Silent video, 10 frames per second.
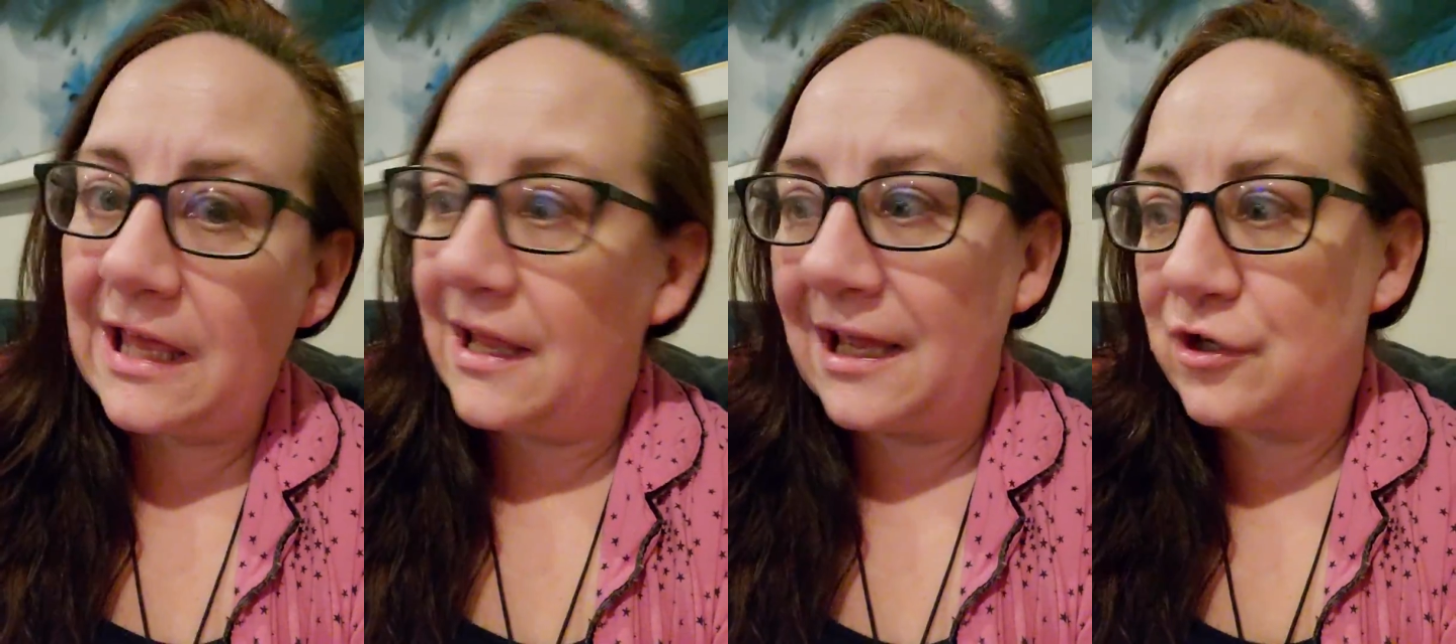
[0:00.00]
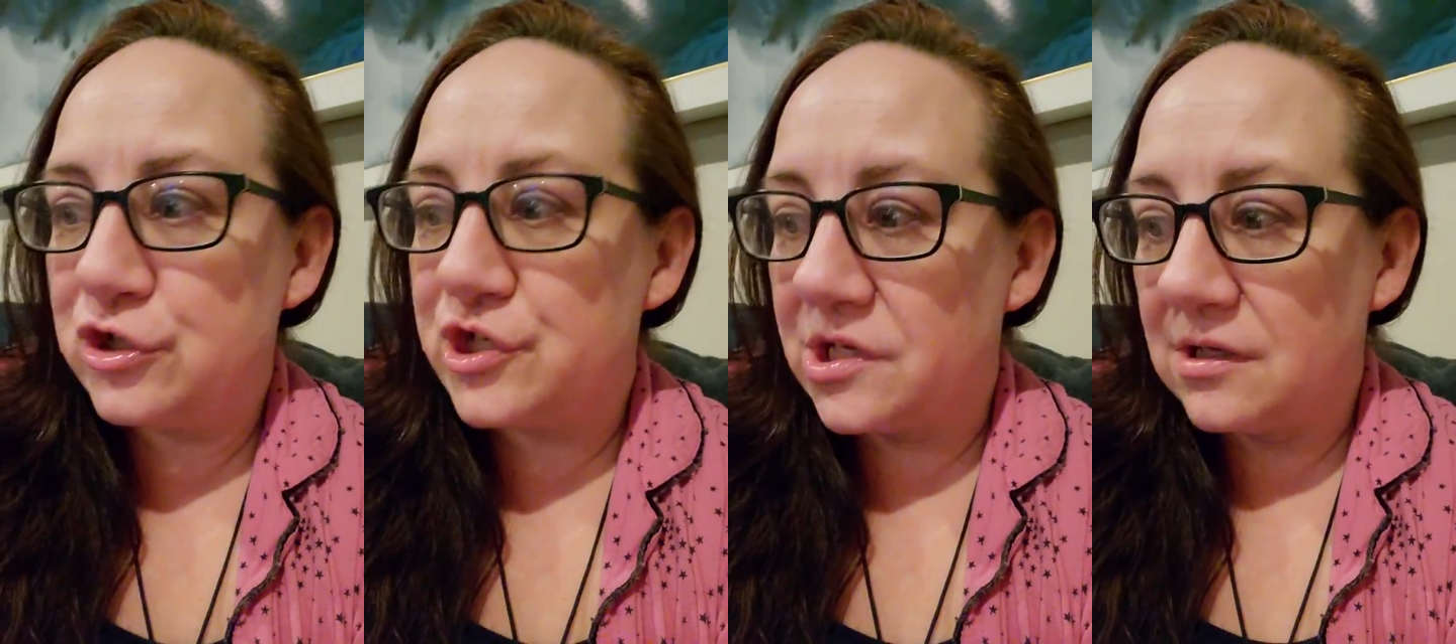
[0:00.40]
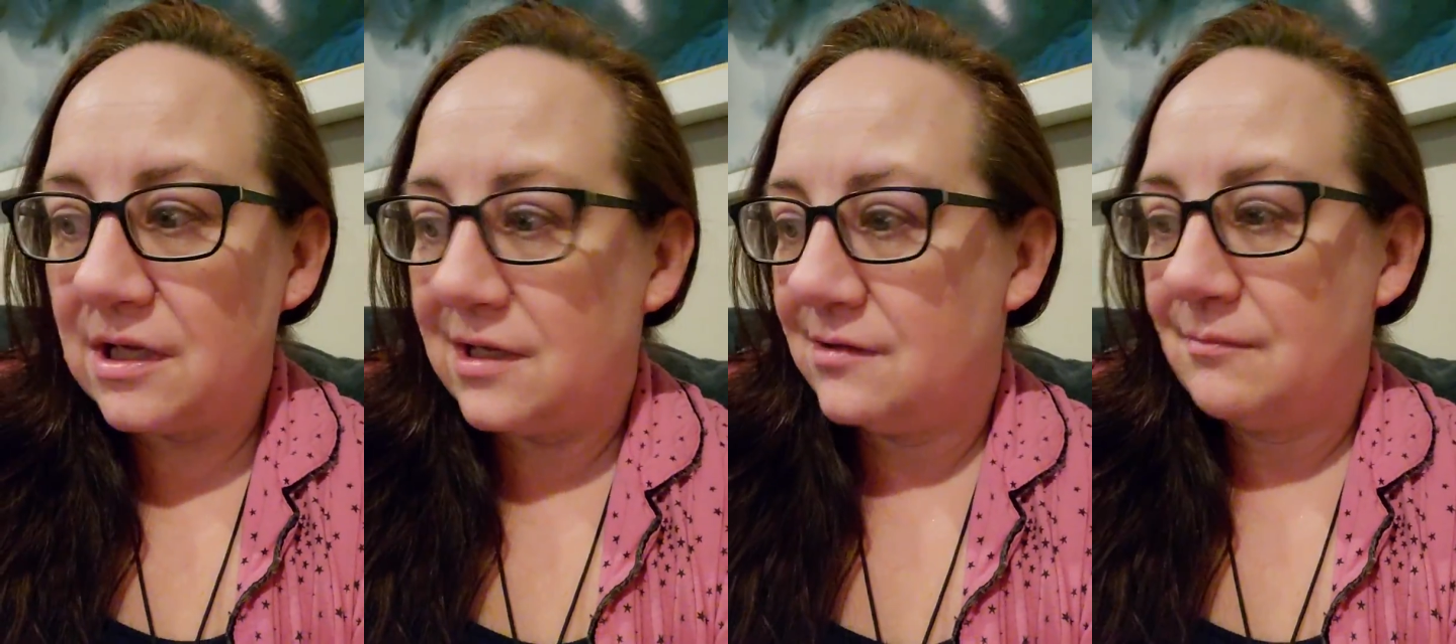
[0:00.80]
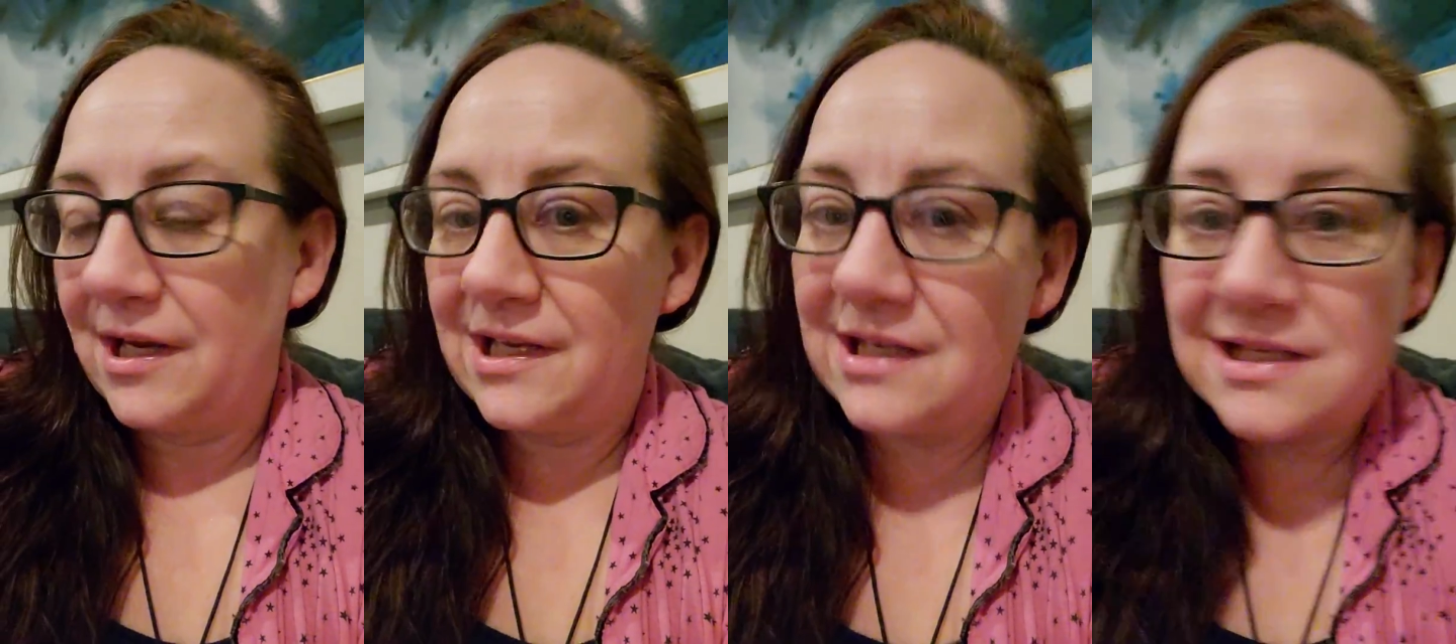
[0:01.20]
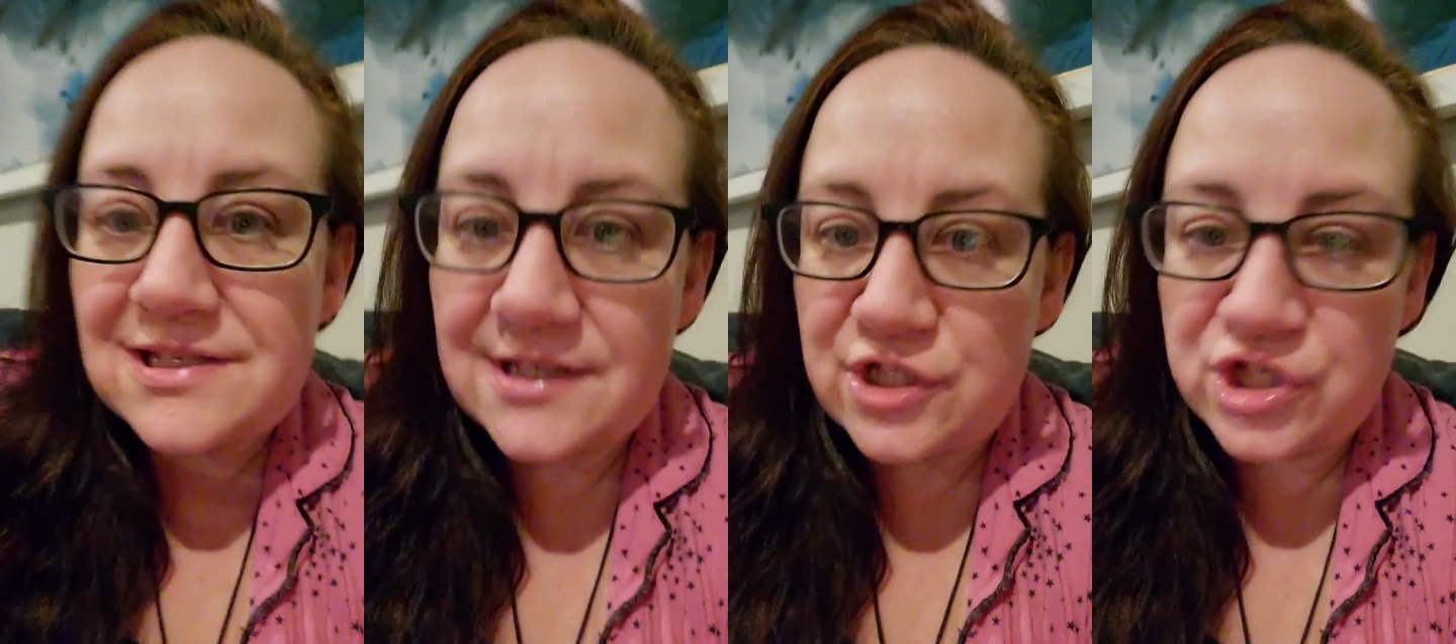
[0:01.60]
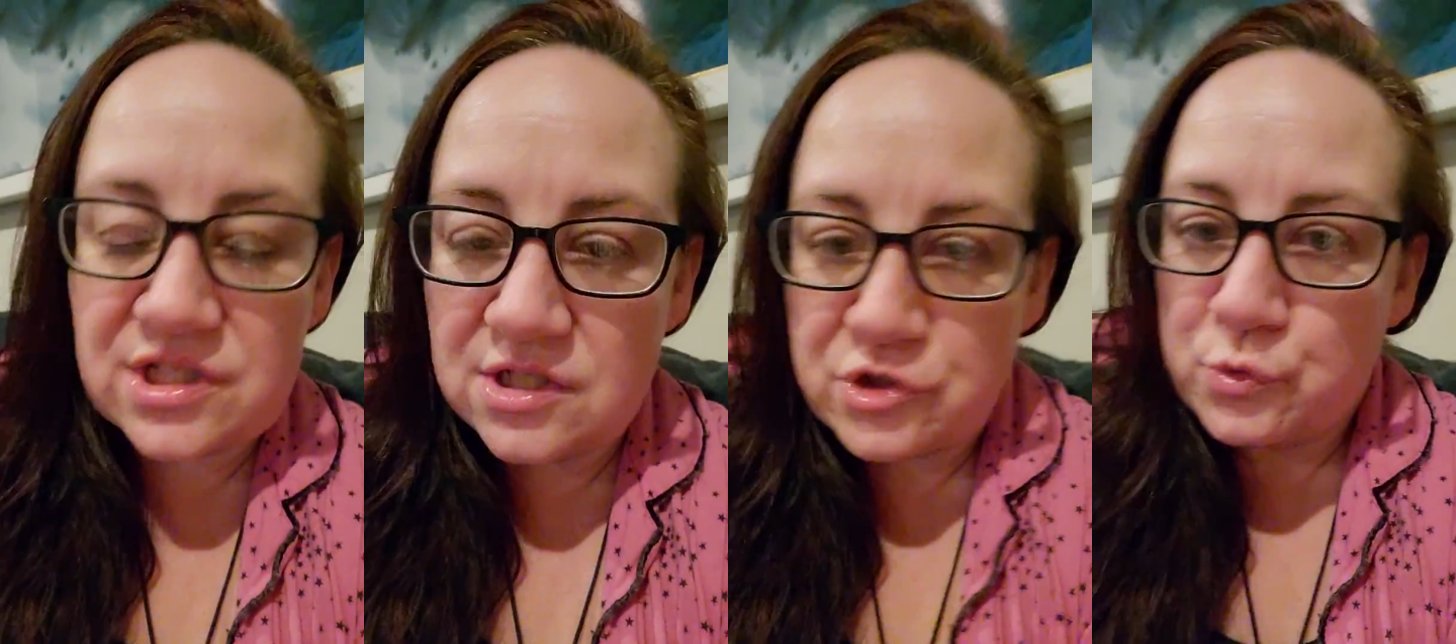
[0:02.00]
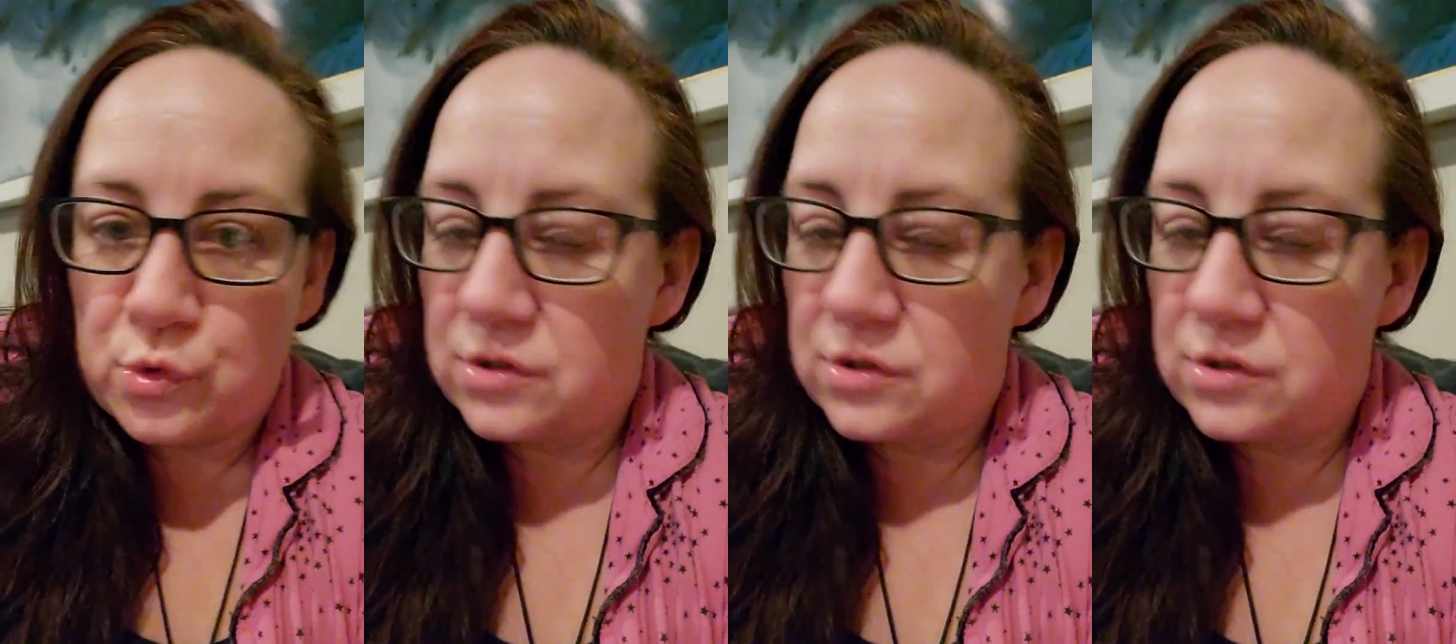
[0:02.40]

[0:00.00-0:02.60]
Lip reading: energy. Money is just a tool.